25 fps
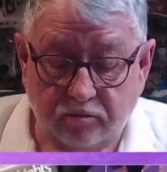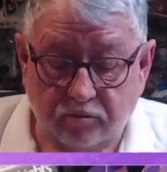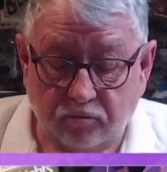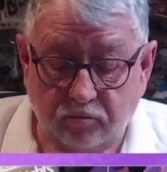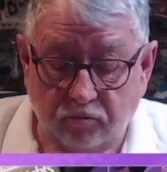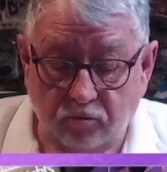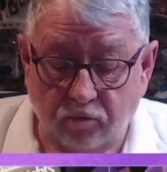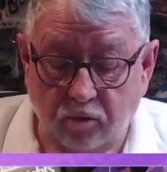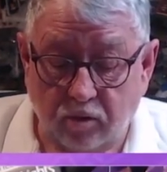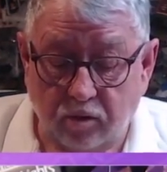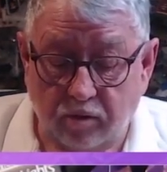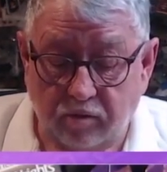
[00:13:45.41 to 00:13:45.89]

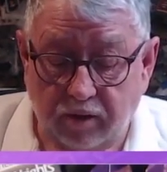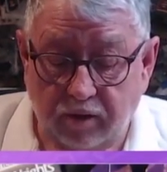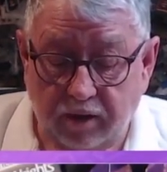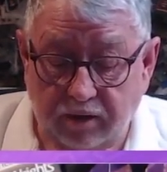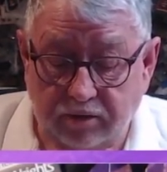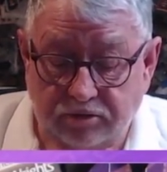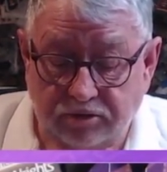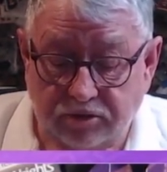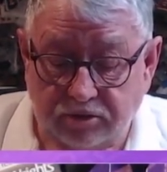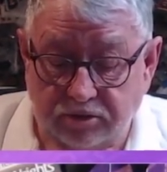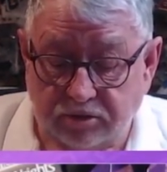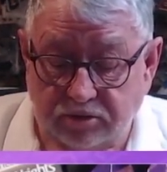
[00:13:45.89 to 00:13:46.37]
raw
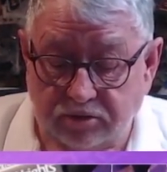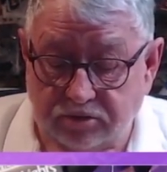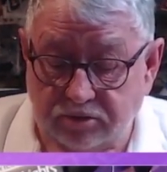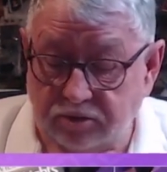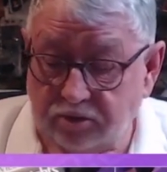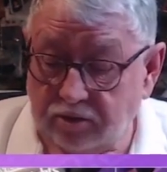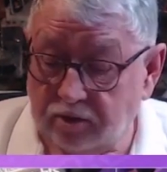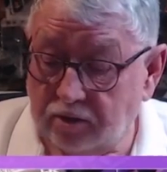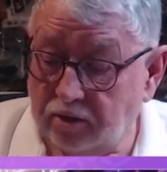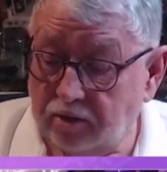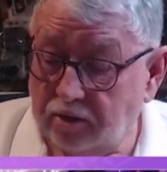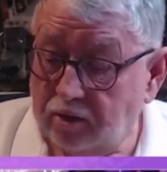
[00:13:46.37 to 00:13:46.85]
edges
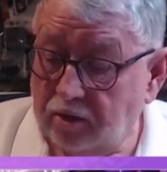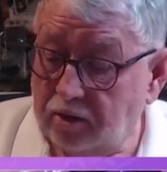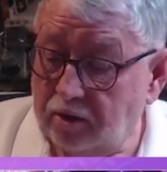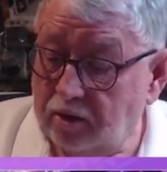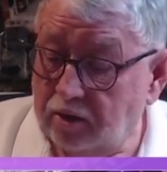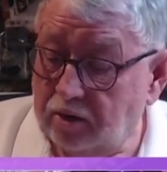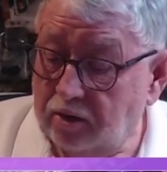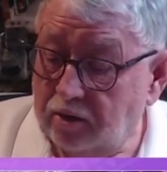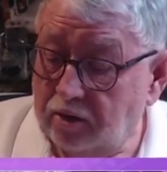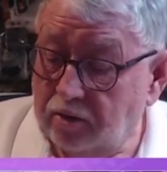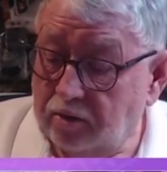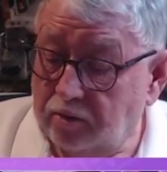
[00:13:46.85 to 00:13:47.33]

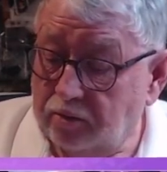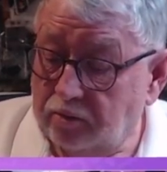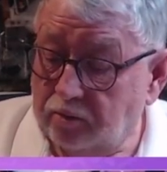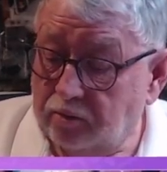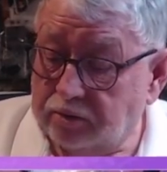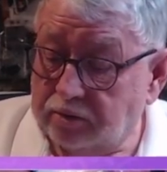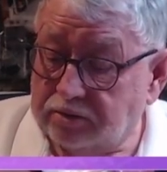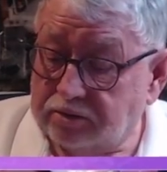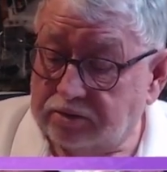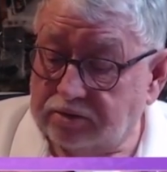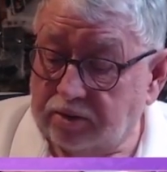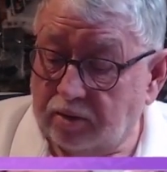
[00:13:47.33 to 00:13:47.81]

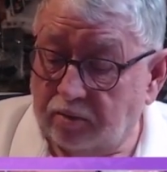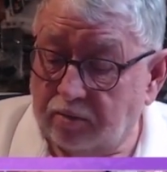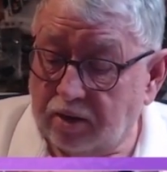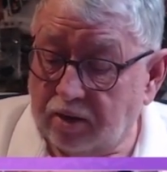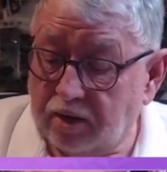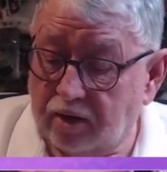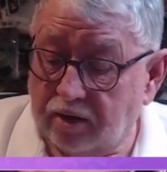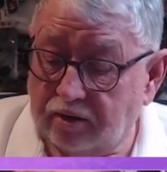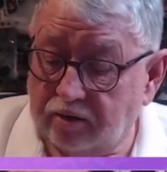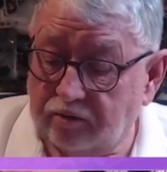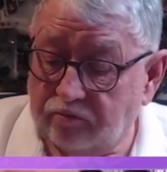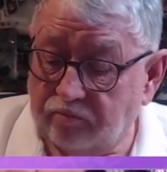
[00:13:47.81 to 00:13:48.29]
with some
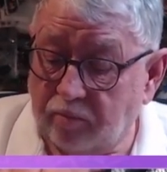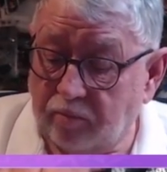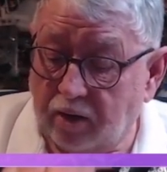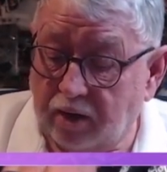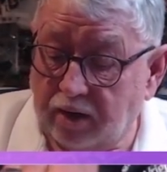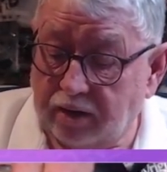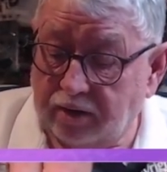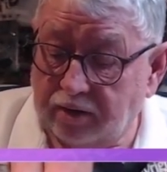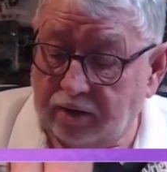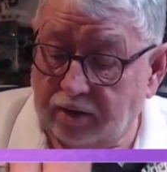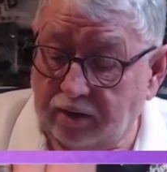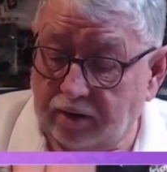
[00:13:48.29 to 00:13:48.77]
kind of
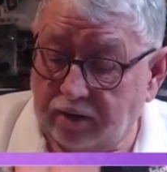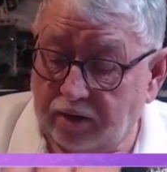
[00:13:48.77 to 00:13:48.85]
binding.